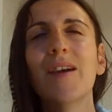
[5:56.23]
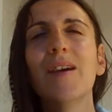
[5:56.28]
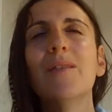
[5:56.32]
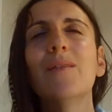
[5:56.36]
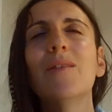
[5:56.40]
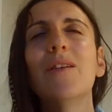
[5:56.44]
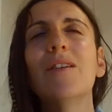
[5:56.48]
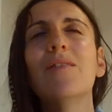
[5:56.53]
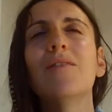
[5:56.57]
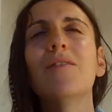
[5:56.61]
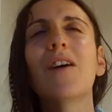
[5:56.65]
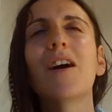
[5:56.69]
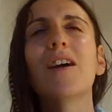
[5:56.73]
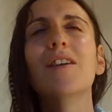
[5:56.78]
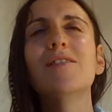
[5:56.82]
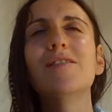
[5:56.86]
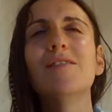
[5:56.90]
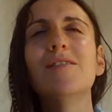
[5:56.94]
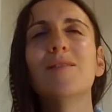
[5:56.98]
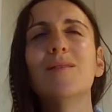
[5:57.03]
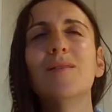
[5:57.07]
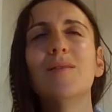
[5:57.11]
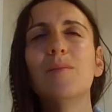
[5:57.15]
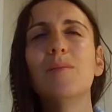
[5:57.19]
We invite
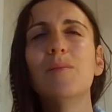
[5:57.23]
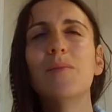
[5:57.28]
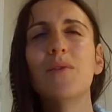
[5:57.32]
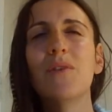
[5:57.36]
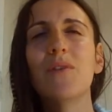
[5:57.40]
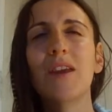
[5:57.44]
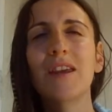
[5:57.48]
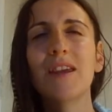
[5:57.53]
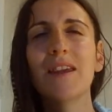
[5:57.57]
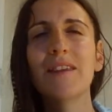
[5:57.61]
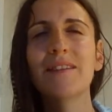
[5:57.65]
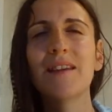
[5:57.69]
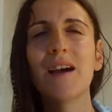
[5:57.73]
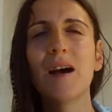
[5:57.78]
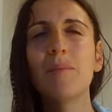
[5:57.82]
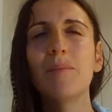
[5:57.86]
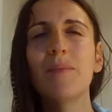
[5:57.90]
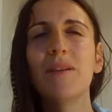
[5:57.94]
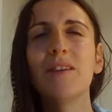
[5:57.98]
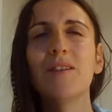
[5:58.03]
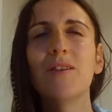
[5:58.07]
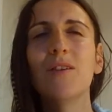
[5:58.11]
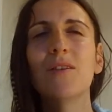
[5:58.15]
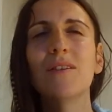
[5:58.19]
you to bring it up
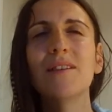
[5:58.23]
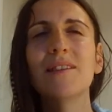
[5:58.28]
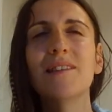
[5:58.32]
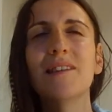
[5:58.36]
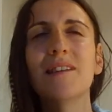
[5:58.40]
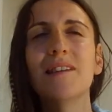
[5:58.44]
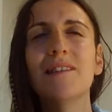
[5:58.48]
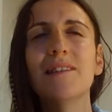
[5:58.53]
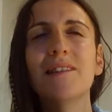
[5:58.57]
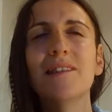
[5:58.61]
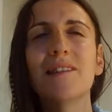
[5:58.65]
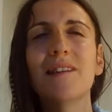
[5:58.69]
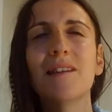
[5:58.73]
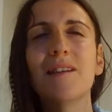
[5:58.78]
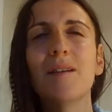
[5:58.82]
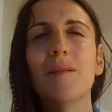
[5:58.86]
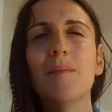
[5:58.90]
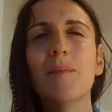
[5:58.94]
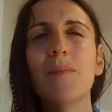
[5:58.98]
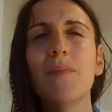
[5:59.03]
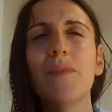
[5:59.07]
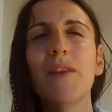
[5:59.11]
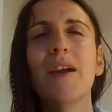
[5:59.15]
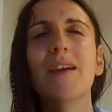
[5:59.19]
in your
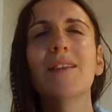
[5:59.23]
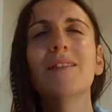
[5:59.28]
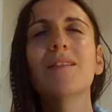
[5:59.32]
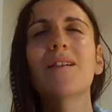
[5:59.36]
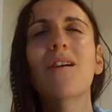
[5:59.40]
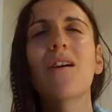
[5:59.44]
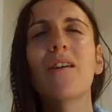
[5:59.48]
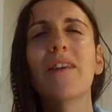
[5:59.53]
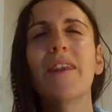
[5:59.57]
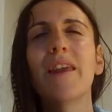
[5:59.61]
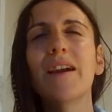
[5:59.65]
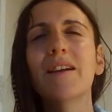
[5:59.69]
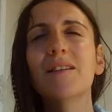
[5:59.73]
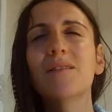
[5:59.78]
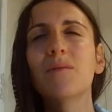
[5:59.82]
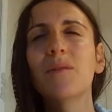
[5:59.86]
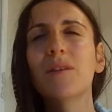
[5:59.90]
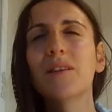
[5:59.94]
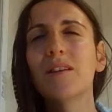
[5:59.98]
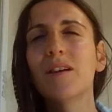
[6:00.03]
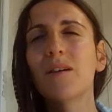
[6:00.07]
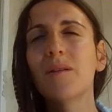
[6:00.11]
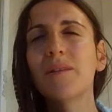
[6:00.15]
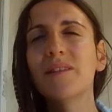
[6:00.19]
system, to connect
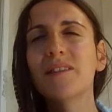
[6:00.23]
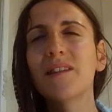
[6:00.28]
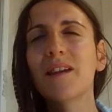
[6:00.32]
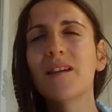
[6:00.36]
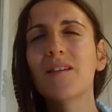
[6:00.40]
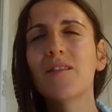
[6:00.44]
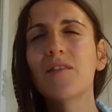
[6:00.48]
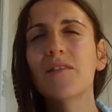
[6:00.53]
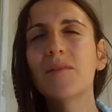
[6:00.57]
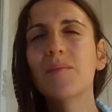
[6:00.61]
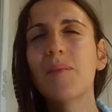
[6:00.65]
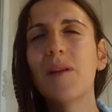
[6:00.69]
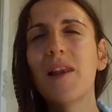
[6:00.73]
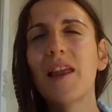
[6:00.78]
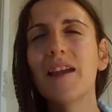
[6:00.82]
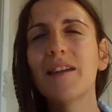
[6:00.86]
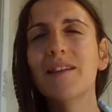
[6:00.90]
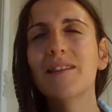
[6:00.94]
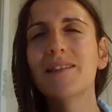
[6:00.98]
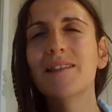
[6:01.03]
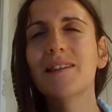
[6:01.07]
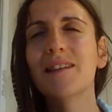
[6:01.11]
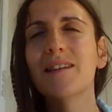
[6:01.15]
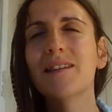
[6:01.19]
with those sacred
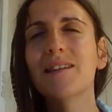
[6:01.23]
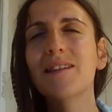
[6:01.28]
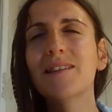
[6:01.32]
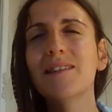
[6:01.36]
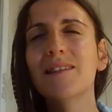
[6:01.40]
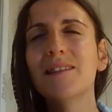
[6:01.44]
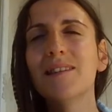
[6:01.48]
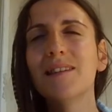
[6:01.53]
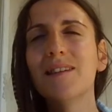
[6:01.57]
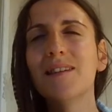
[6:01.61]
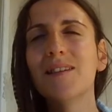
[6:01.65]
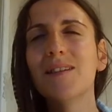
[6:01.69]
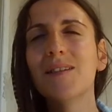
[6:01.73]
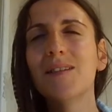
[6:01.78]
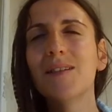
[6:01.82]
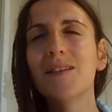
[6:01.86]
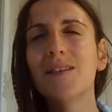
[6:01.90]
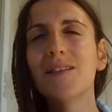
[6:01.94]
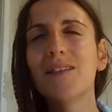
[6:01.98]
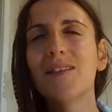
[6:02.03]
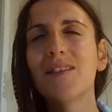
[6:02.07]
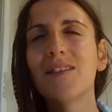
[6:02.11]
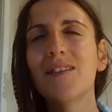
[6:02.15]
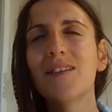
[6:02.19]
places
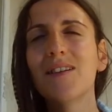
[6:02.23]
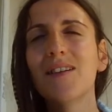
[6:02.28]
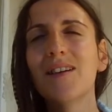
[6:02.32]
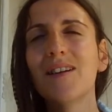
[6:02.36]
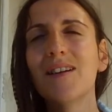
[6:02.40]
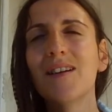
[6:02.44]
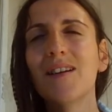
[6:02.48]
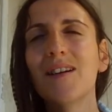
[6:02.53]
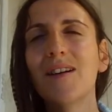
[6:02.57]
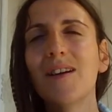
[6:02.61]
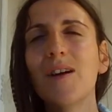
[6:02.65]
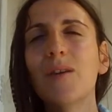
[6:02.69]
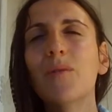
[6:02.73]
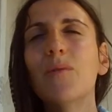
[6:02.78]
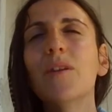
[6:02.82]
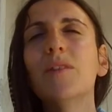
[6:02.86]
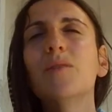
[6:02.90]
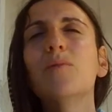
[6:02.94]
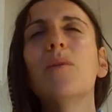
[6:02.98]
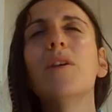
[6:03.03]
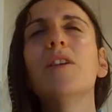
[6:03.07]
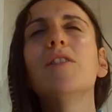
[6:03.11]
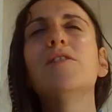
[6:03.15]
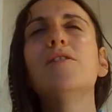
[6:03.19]

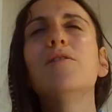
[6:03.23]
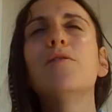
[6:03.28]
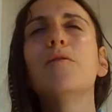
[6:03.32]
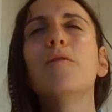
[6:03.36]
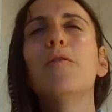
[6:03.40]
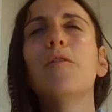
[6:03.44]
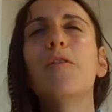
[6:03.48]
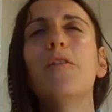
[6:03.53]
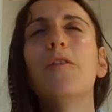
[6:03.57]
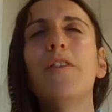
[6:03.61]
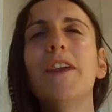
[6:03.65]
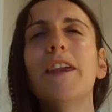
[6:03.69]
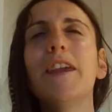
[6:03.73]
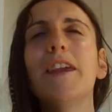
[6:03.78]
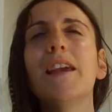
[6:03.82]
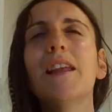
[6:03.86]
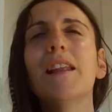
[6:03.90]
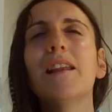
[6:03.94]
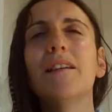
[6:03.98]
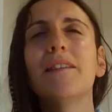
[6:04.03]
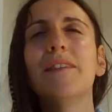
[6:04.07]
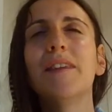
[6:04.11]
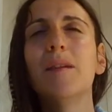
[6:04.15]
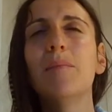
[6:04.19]
with which you feel
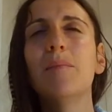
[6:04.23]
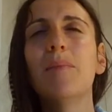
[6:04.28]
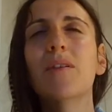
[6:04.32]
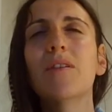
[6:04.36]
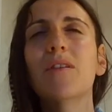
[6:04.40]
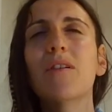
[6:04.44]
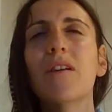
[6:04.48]
a deeper